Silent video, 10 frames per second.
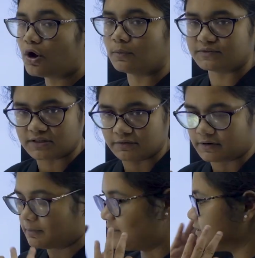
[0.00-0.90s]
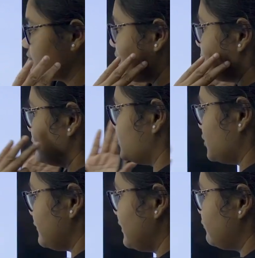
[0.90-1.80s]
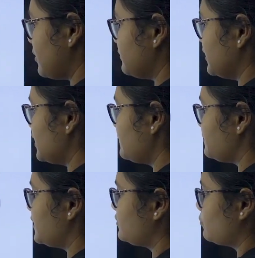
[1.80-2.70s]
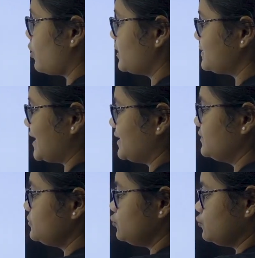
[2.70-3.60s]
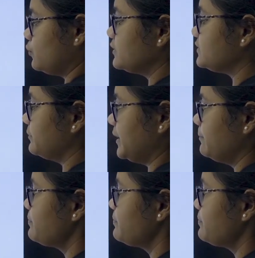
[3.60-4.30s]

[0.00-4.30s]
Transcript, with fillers: the observer means if i am observing from here this bond is like this towards me